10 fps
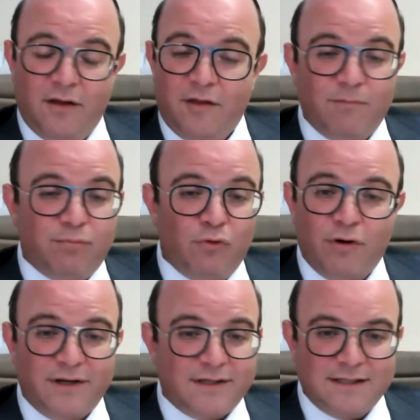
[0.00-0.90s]
the
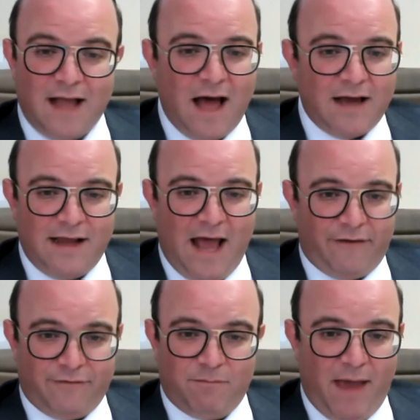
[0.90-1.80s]
employer does not
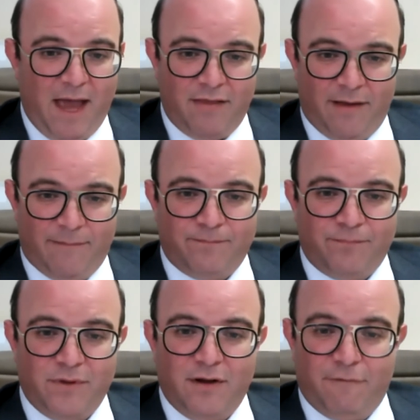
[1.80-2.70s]
have to pay them
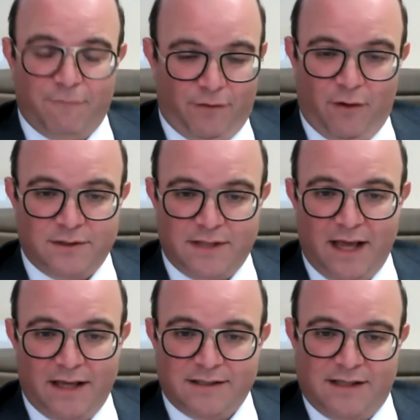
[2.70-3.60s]
for those
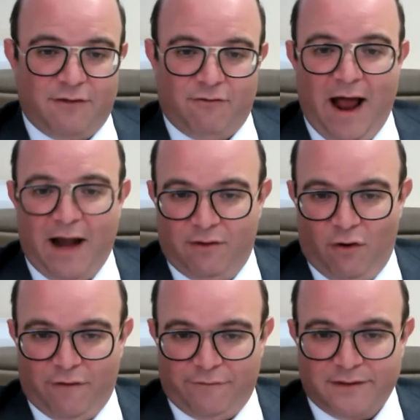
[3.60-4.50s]
days that they're out of the
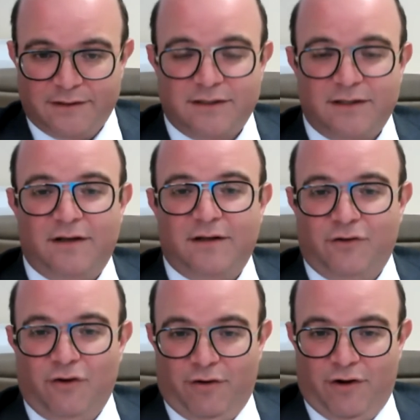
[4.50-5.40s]
office
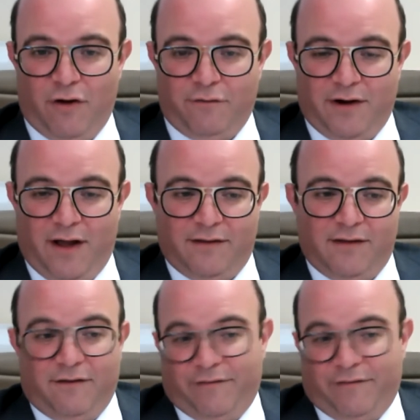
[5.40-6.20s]
during COVID-19.